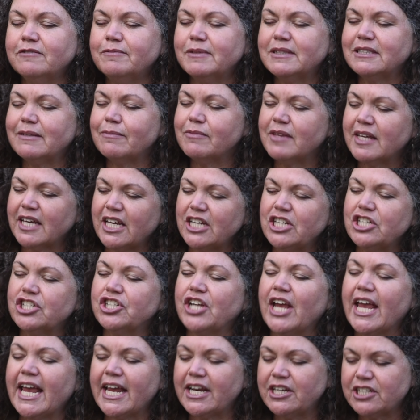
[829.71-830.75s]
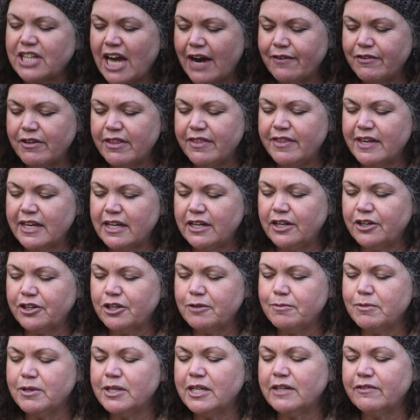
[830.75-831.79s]
but something that can change everything in a
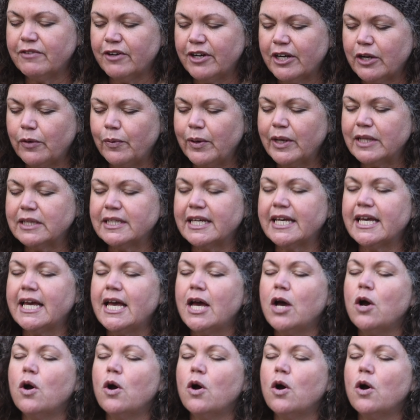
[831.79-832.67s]
community very quickly.